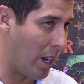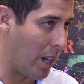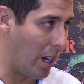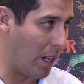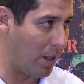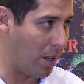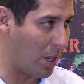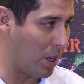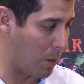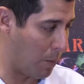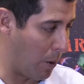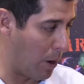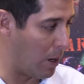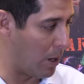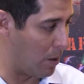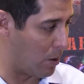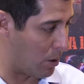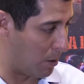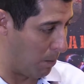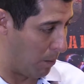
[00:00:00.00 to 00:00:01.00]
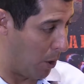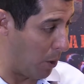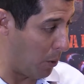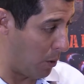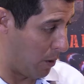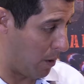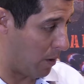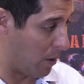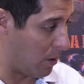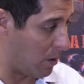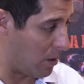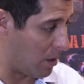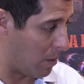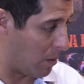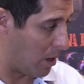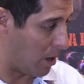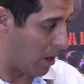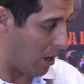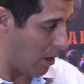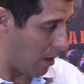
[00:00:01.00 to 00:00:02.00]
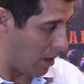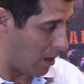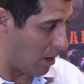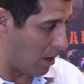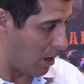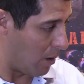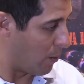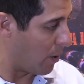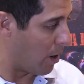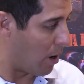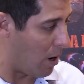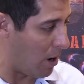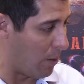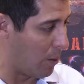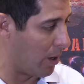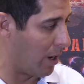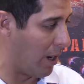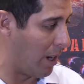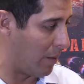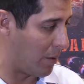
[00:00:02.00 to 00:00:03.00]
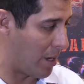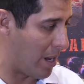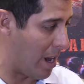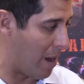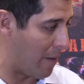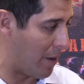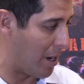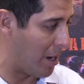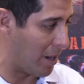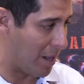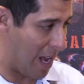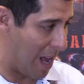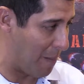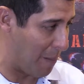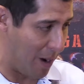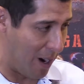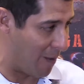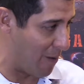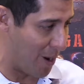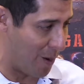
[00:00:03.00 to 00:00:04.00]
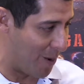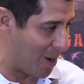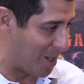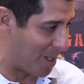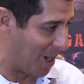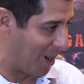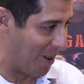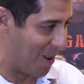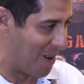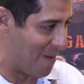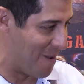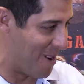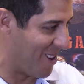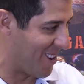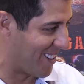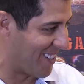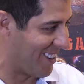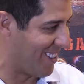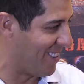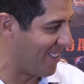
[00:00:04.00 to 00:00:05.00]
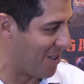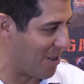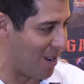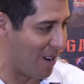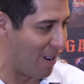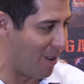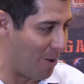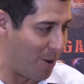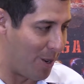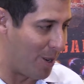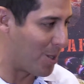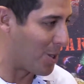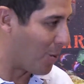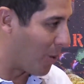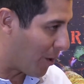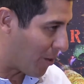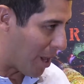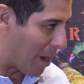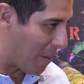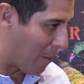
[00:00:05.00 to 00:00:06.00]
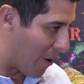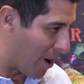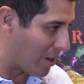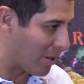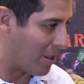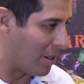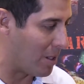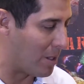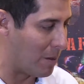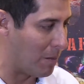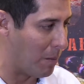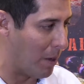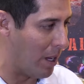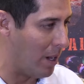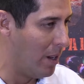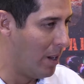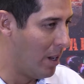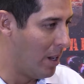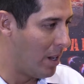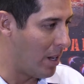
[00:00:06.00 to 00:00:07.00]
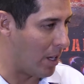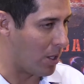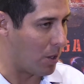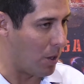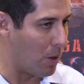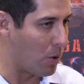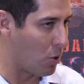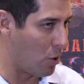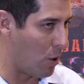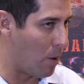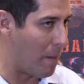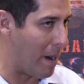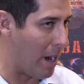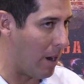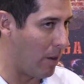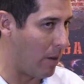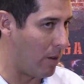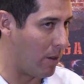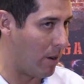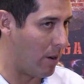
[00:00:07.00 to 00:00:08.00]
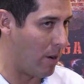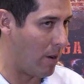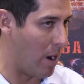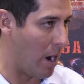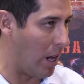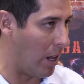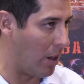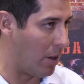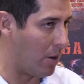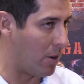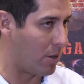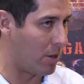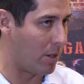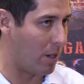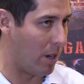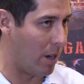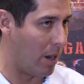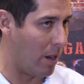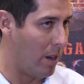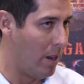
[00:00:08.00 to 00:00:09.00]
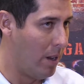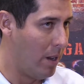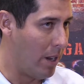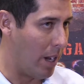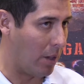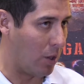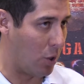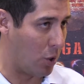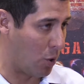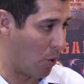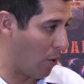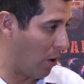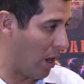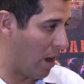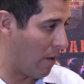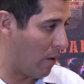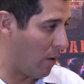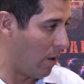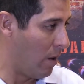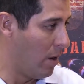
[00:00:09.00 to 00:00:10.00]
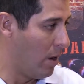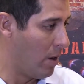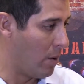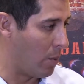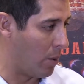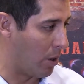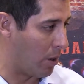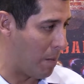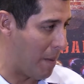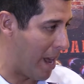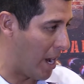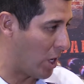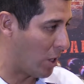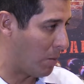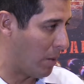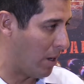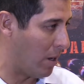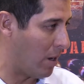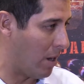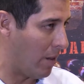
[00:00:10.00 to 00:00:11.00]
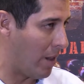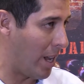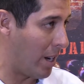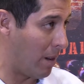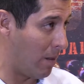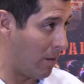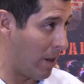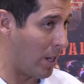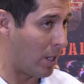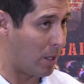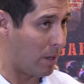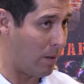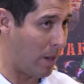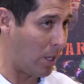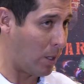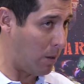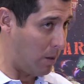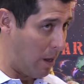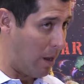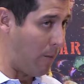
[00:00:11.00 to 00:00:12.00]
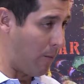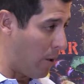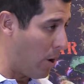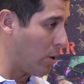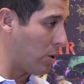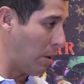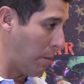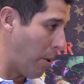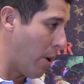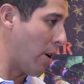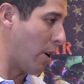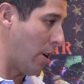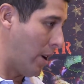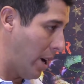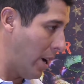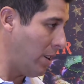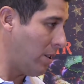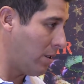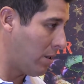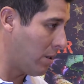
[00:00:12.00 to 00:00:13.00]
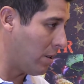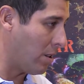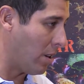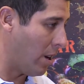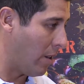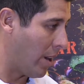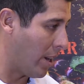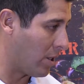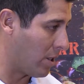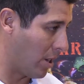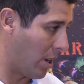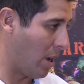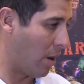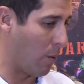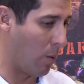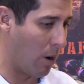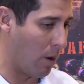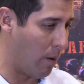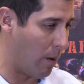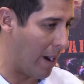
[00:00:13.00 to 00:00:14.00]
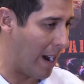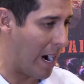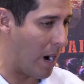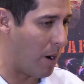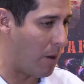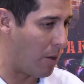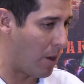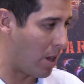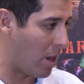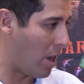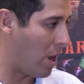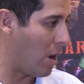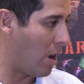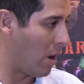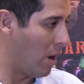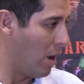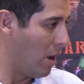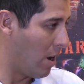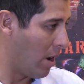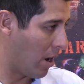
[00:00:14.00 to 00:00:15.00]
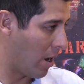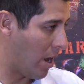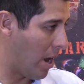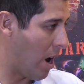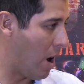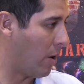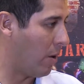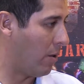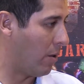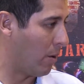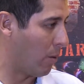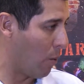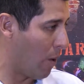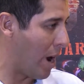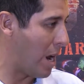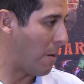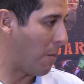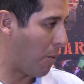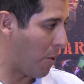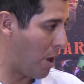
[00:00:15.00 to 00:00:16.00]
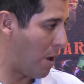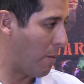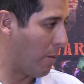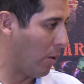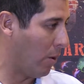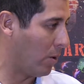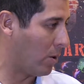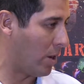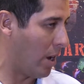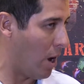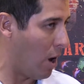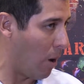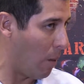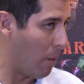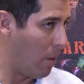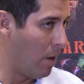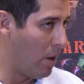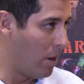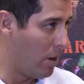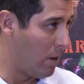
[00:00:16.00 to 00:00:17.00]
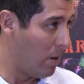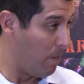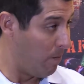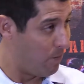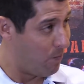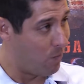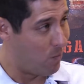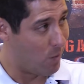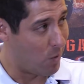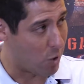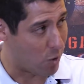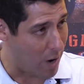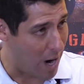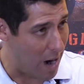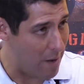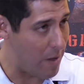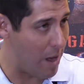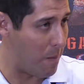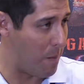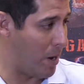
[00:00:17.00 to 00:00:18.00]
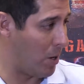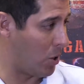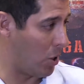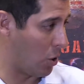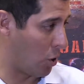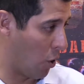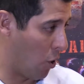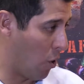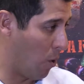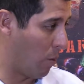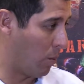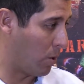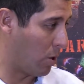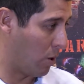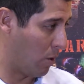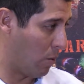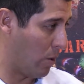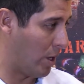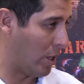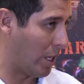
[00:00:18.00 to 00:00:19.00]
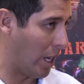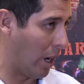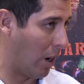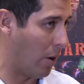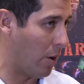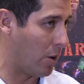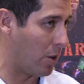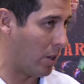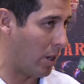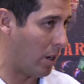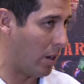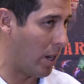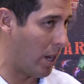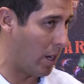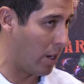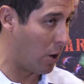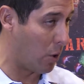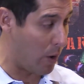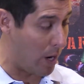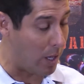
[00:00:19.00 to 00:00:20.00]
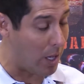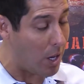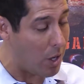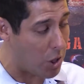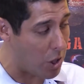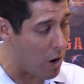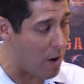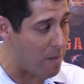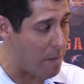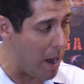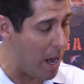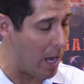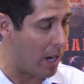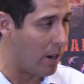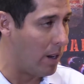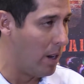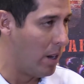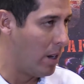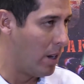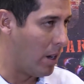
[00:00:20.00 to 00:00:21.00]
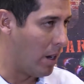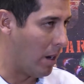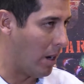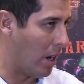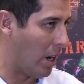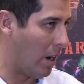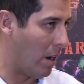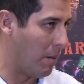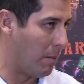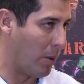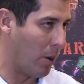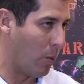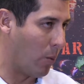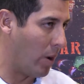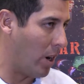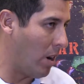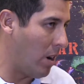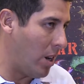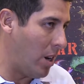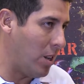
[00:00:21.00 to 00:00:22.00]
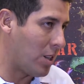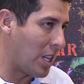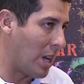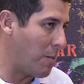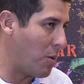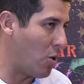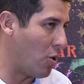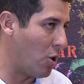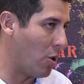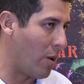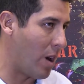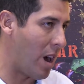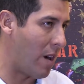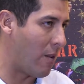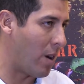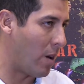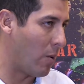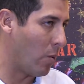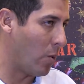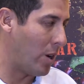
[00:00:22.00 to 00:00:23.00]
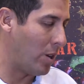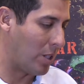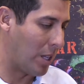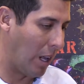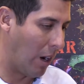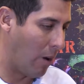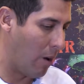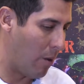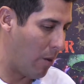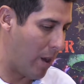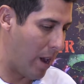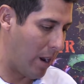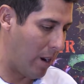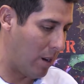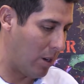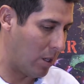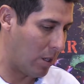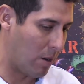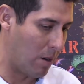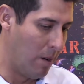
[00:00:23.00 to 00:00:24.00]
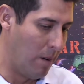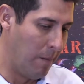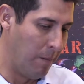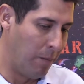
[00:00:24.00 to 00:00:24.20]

I think it's probably both of those. I mean, I, you know, we all would love to have an end cap in every retailer in America. Uh, who doesn't want that presence? But it's also about the knowledge uh, at the store level with management, and that that's, that's that falls in part on us. And that's again, we're hiring the key account and the right people to help drive that message home to the retailers and, and create that share of mind. Uh, but when anytime you do have a retailer that is